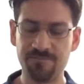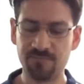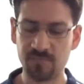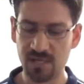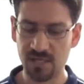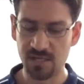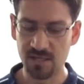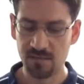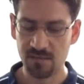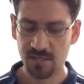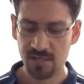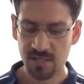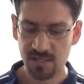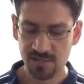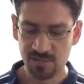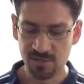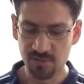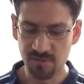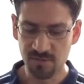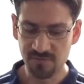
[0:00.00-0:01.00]
Okay,
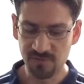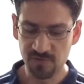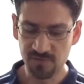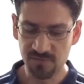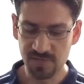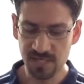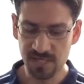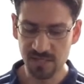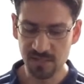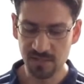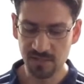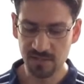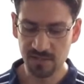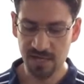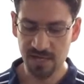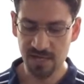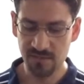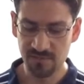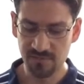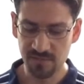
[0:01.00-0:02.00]
so if you've done a
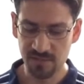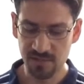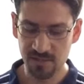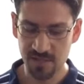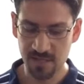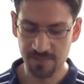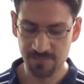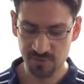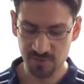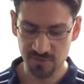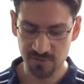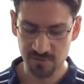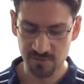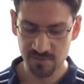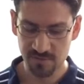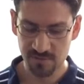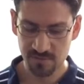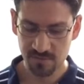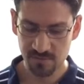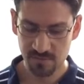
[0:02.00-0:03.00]
lot of the
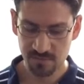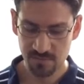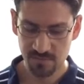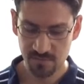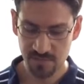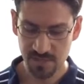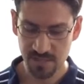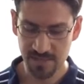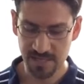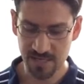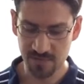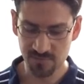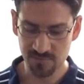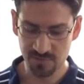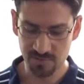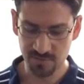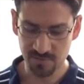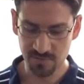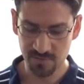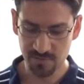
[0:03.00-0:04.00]
upstroke and
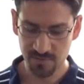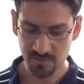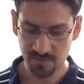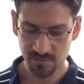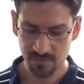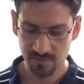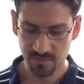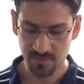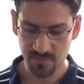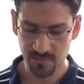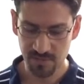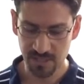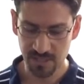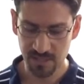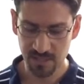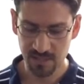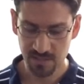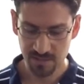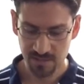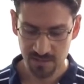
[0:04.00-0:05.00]
downstroke,
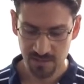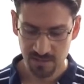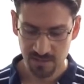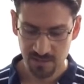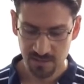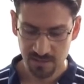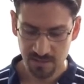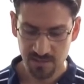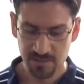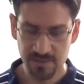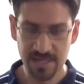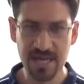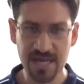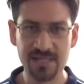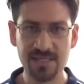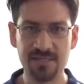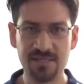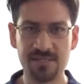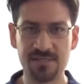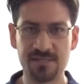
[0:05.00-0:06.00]
okay,
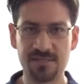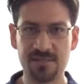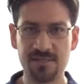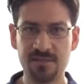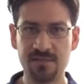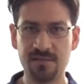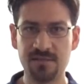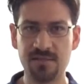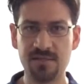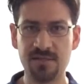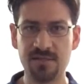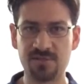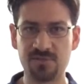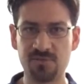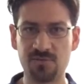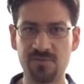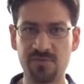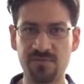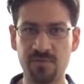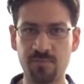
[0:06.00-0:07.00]
that is a
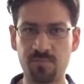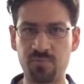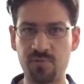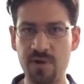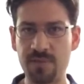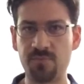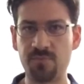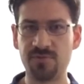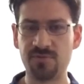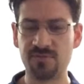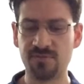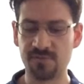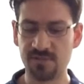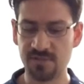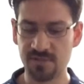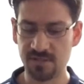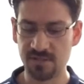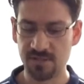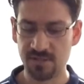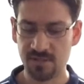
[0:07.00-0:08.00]
sort of a
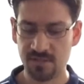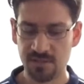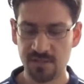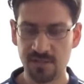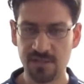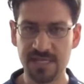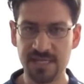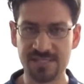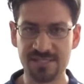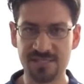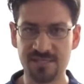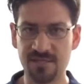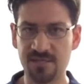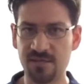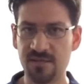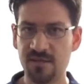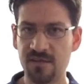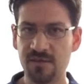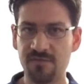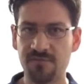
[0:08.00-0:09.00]
preparatory
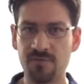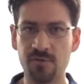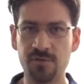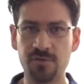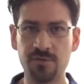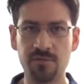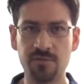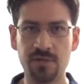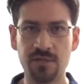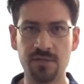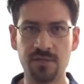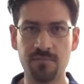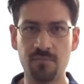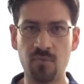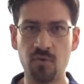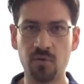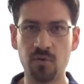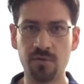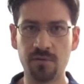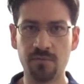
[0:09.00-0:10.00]
lesson for doing the
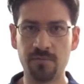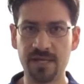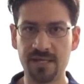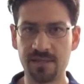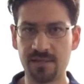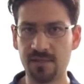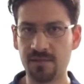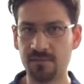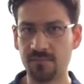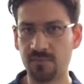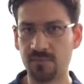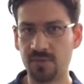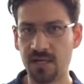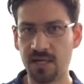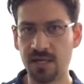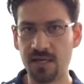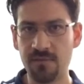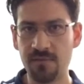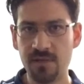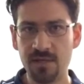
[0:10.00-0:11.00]
Moeller method.
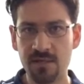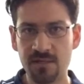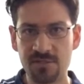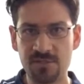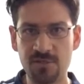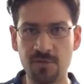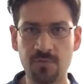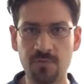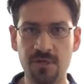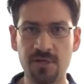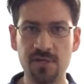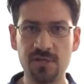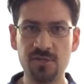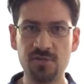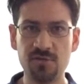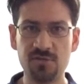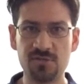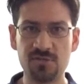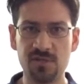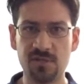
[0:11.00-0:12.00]
Okay, so we're going to
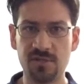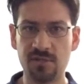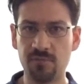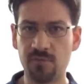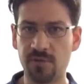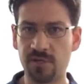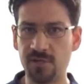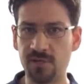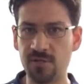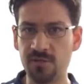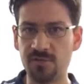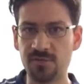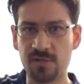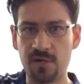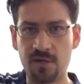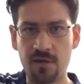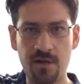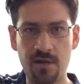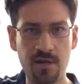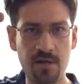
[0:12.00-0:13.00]
use
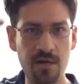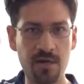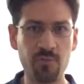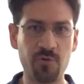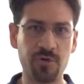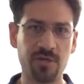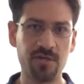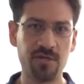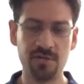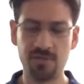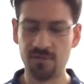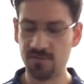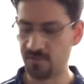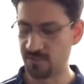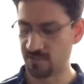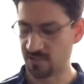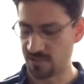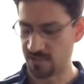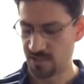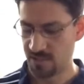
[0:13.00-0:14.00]
our arm, we're going to
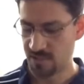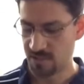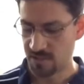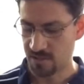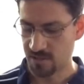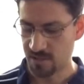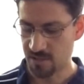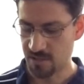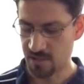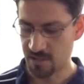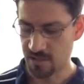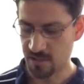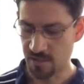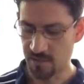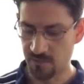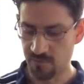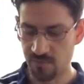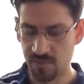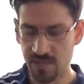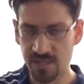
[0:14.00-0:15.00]
use
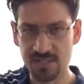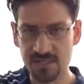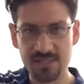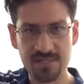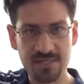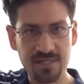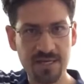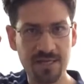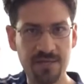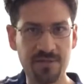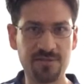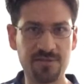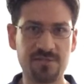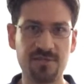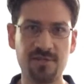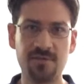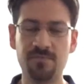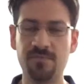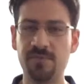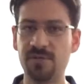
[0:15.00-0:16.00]
our wrist, and
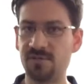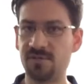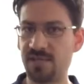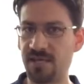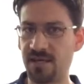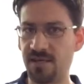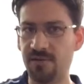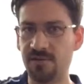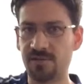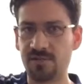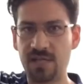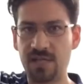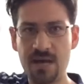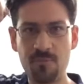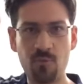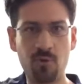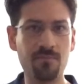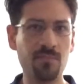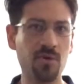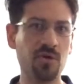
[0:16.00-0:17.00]
there's a lot
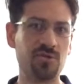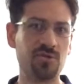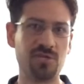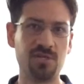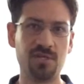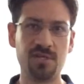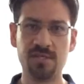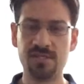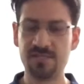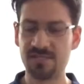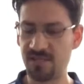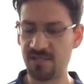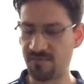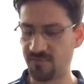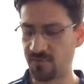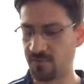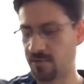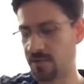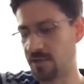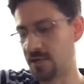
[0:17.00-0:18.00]
more motion and
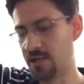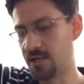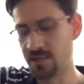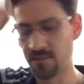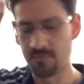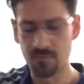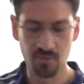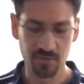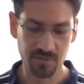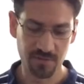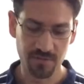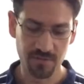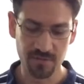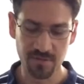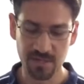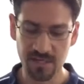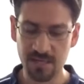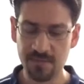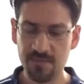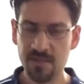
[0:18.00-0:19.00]
stuff going on in the Moeller.
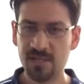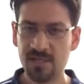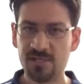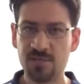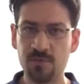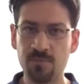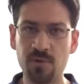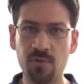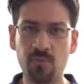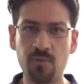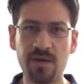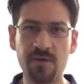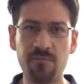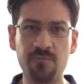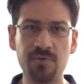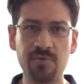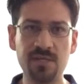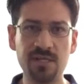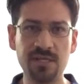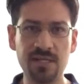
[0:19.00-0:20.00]
Okay, so but what I
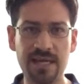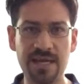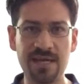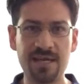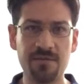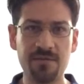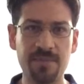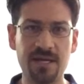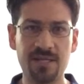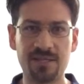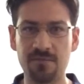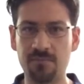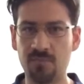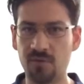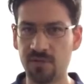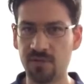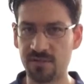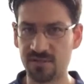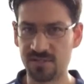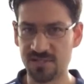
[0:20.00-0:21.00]
really like about the
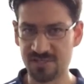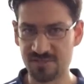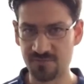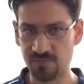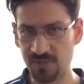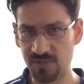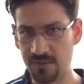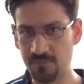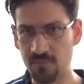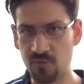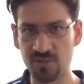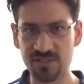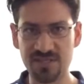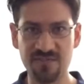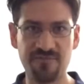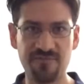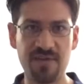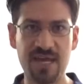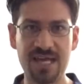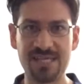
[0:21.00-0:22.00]
Moeller is it's really
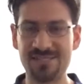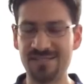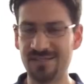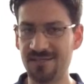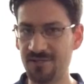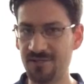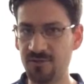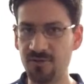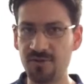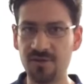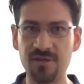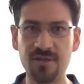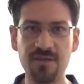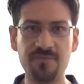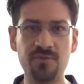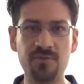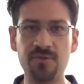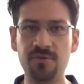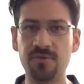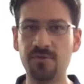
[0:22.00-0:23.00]
multifaceted. You can
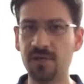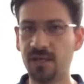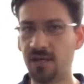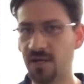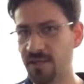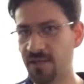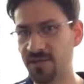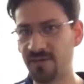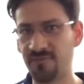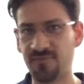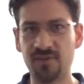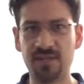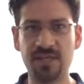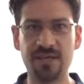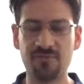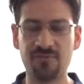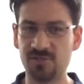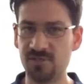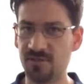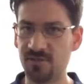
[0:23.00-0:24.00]
even do it on different
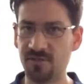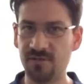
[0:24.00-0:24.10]
levels.